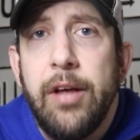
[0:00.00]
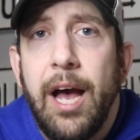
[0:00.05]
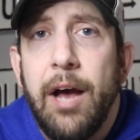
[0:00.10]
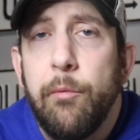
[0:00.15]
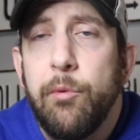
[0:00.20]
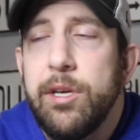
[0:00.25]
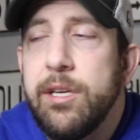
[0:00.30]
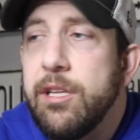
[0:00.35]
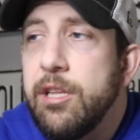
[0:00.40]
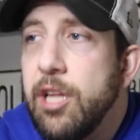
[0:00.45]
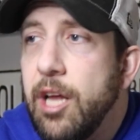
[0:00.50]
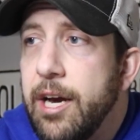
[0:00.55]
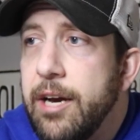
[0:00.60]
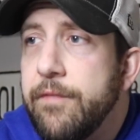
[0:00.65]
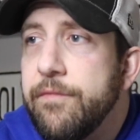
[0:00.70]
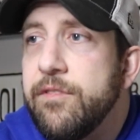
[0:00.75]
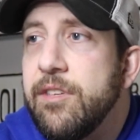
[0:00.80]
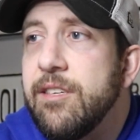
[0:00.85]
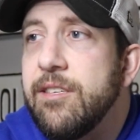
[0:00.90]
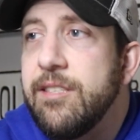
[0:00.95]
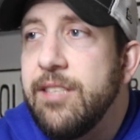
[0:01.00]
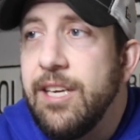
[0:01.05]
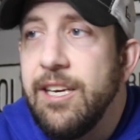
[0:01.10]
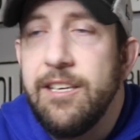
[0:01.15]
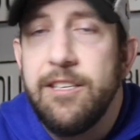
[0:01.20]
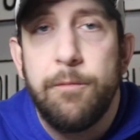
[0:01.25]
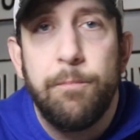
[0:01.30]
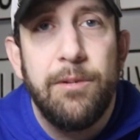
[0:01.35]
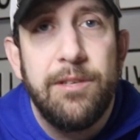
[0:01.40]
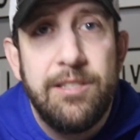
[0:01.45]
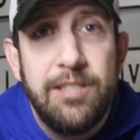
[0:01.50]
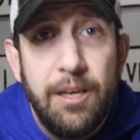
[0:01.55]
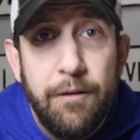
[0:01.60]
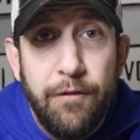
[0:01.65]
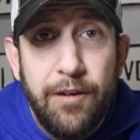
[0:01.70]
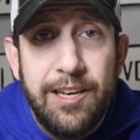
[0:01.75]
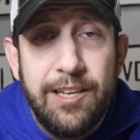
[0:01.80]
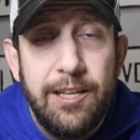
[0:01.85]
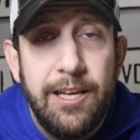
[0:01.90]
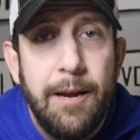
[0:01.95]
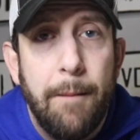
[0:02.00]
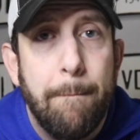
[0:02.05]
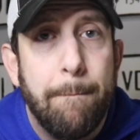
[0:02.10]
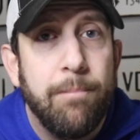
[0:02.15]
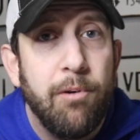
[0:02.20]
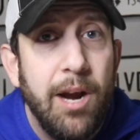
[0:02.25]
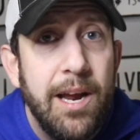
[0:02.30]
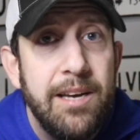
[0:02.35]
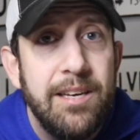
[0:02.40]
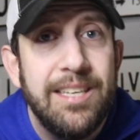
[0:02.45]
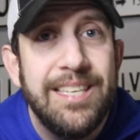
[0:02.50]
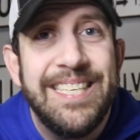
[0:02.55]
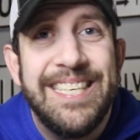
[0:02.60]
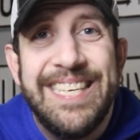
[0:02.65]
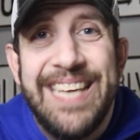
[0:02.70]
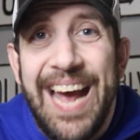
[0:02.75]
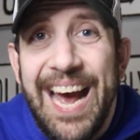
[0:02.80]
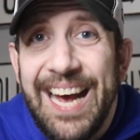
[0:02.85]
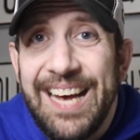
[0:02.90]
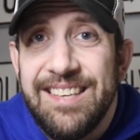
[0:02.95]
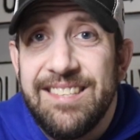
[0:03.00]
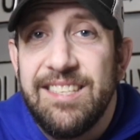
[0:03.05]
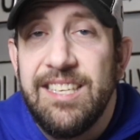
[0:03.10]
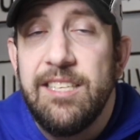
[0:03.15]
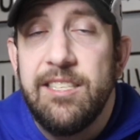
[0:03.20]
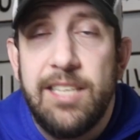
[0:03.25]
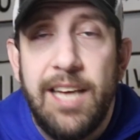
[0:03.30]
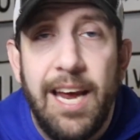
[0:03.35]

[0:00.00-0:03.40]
I would love to see specifically Brendan Dassey's